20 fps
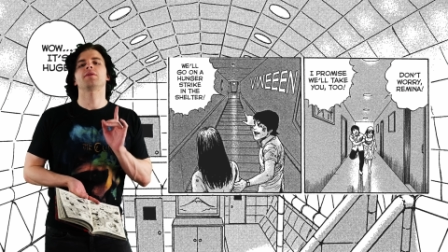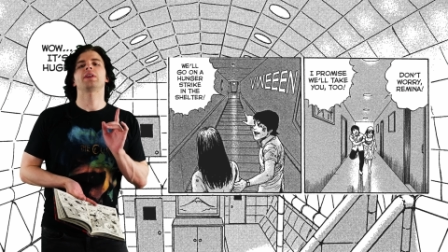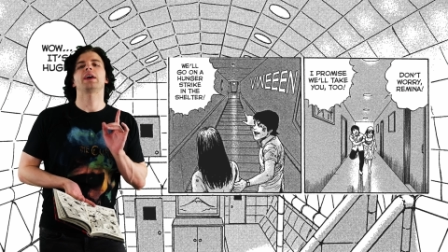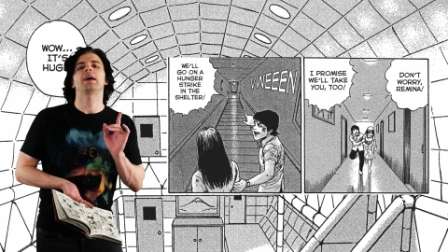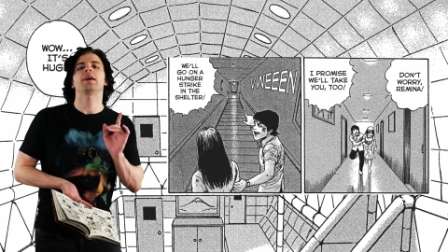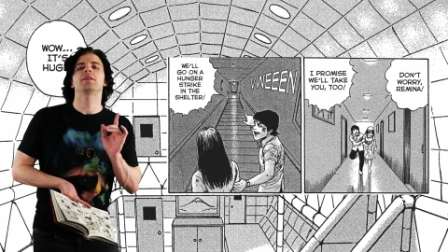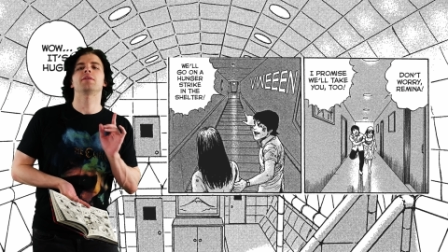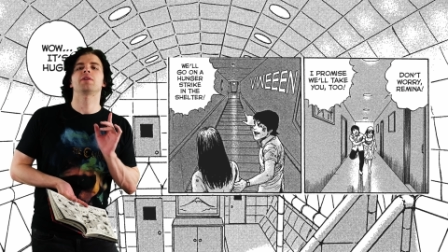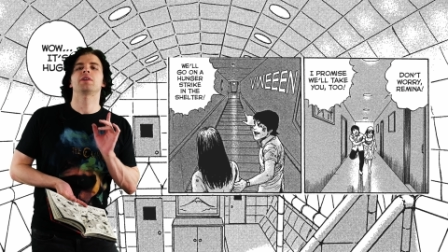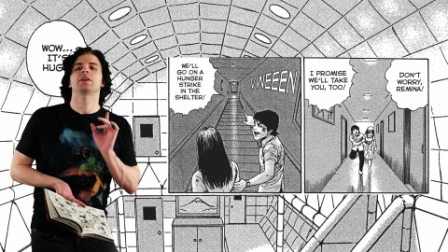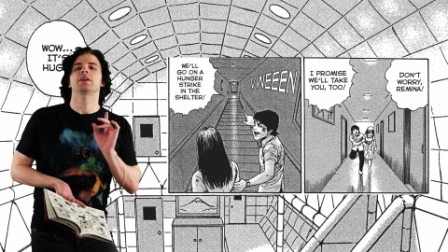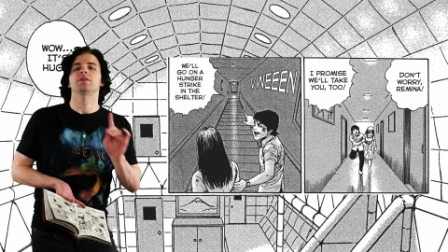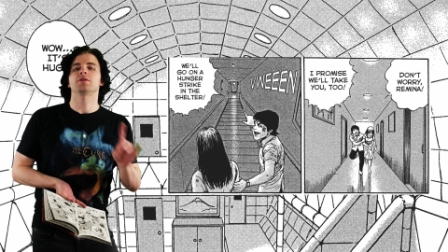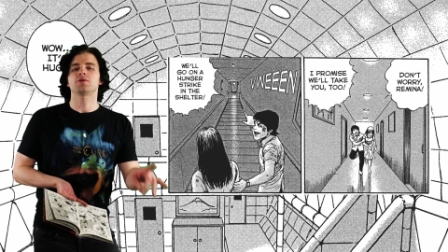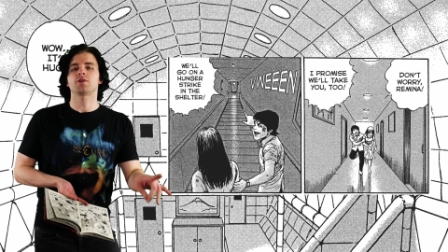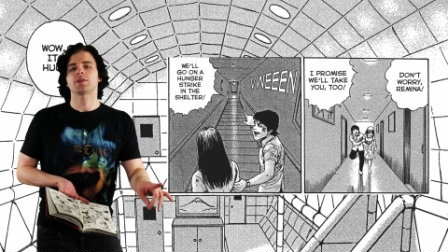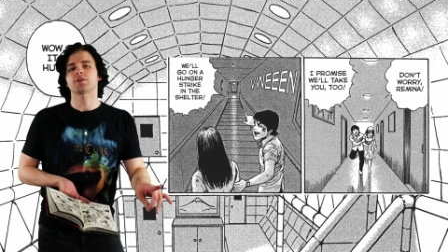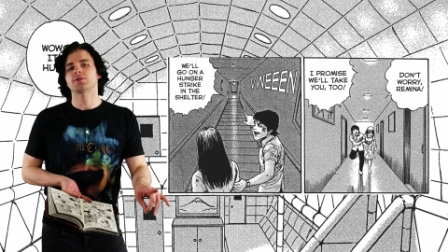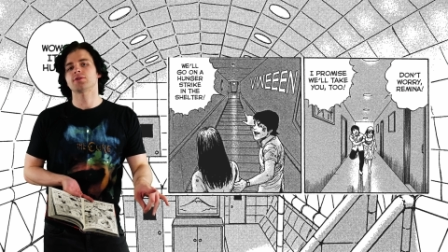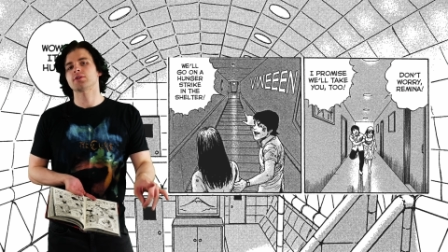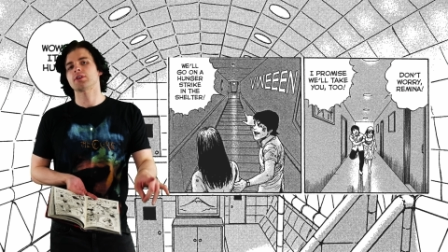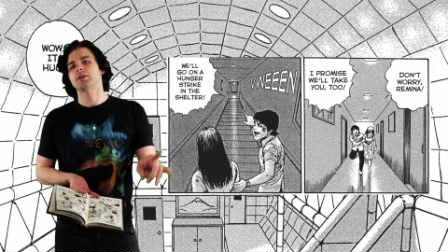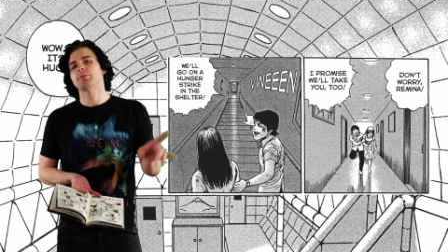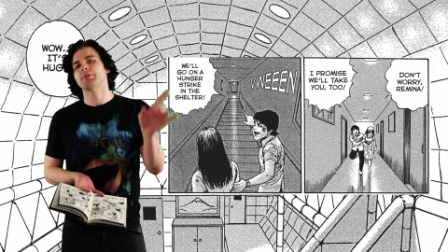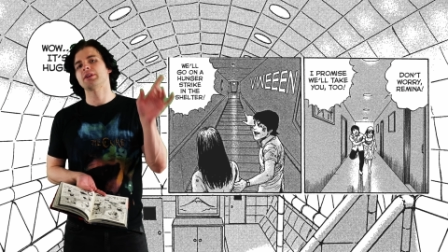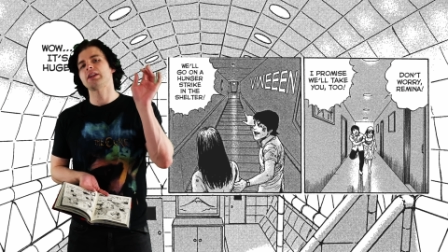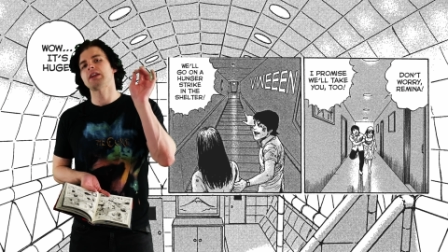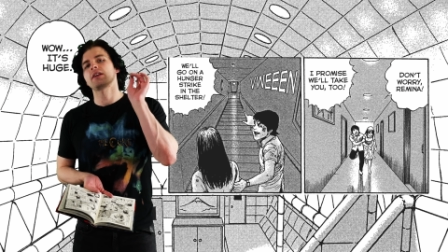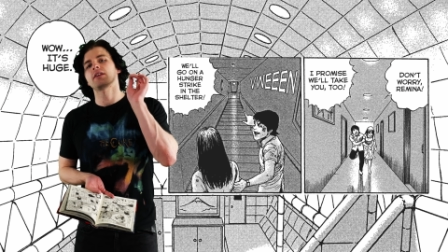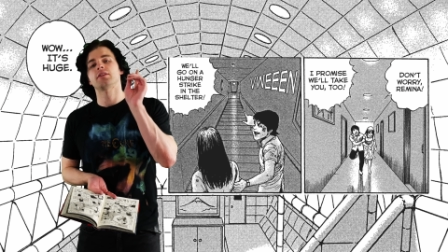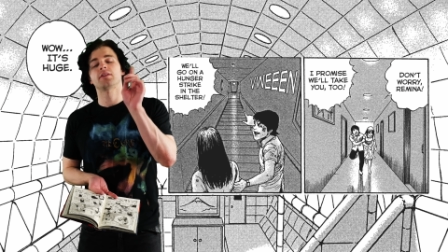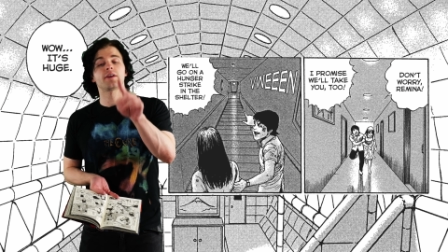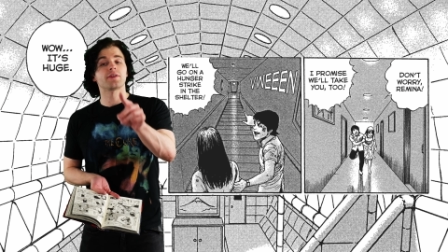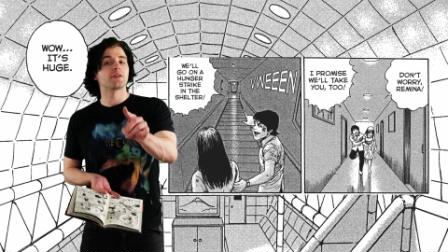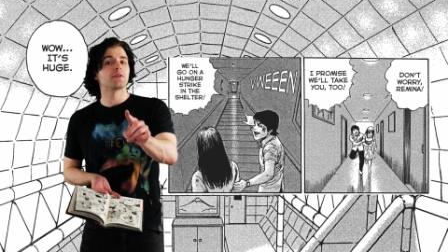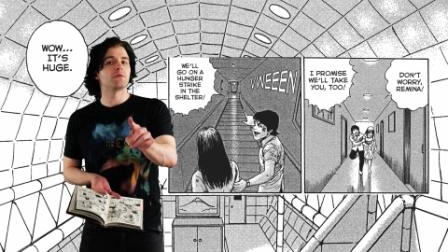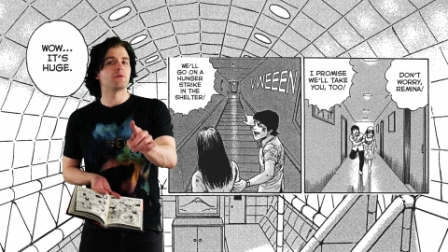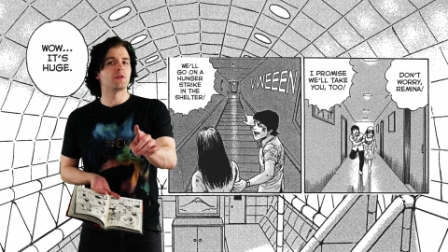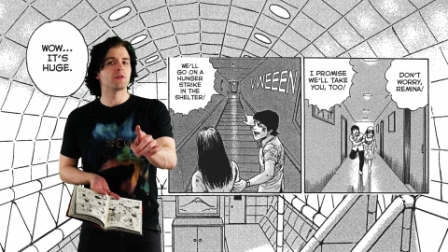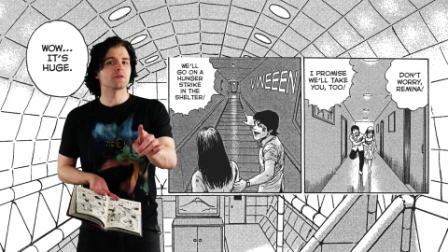of the head of the construction company, not
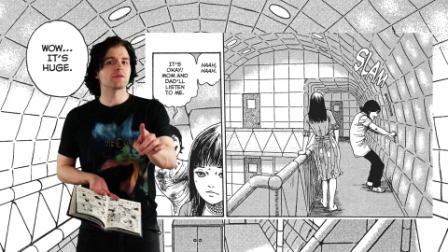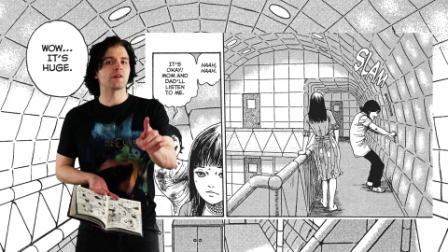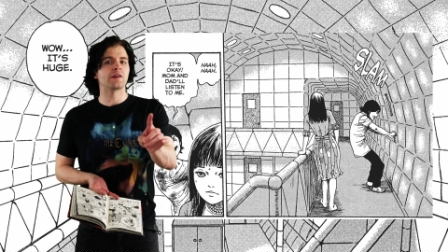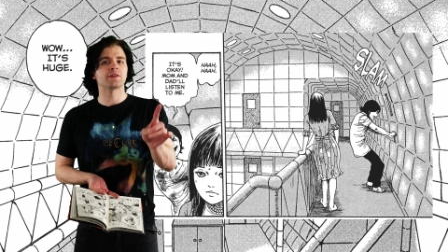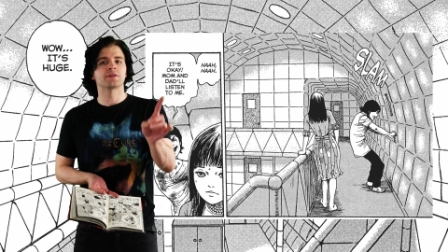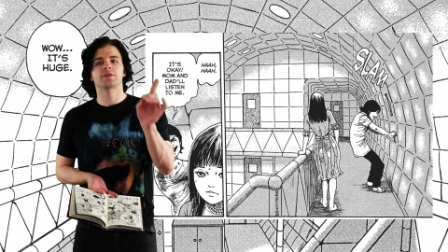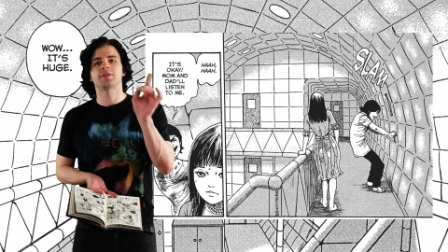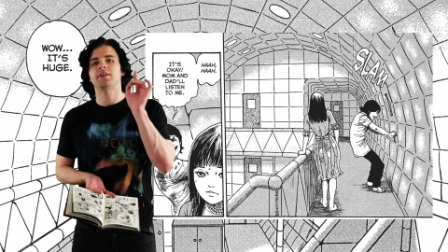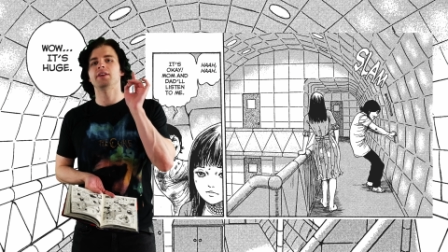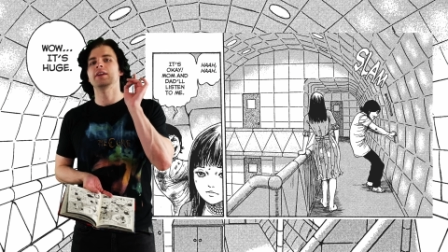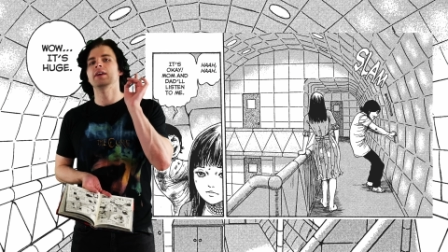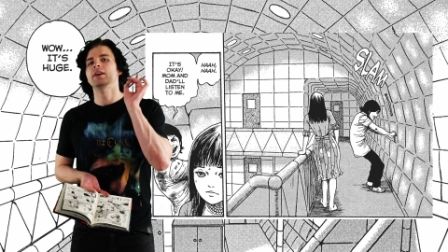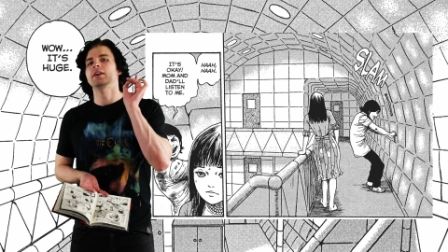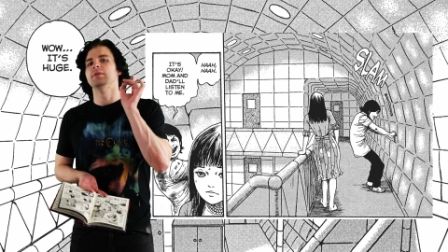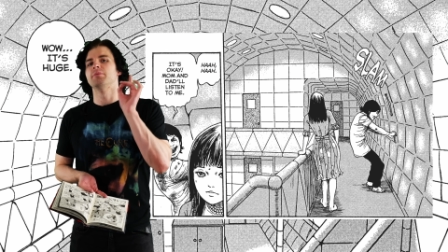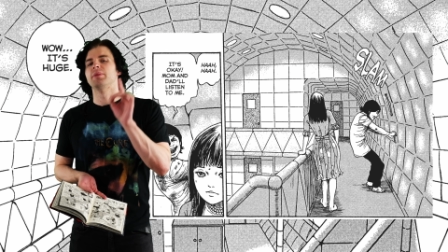the long lost son,